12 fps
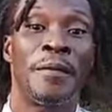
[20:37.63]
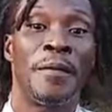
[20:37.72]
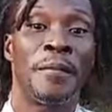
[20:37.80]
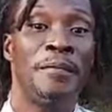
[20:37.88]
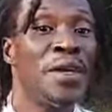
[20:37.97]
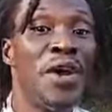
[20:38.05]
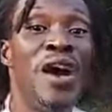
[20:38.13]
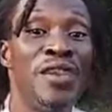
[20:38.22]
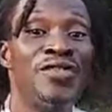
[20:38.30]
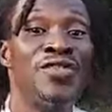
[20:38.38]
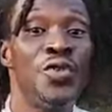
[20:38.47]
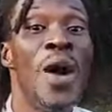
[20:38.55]

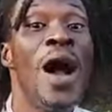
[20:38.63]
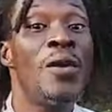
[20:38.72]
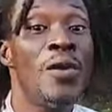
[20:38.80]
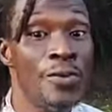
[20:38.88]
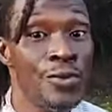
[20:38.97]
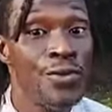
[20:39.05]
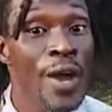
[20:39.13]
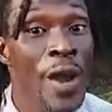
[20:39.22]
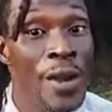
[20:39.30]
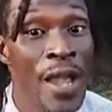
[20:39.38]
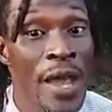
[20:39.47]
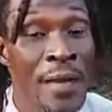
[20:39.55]
Because you want
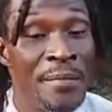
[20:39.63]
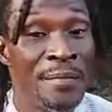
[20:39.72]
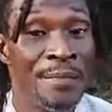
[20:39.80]
control them.